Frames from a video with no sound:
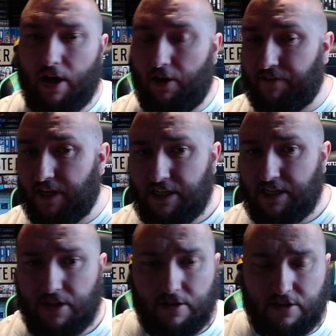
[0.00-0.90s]
And I think
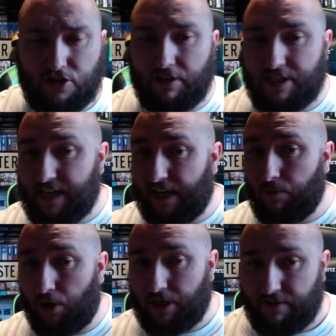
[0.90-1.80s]
the second
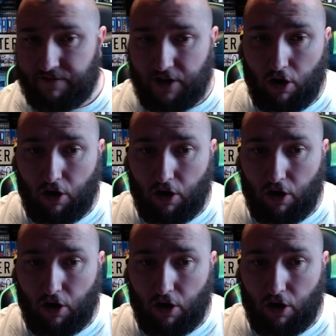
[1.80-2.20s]
one is a VR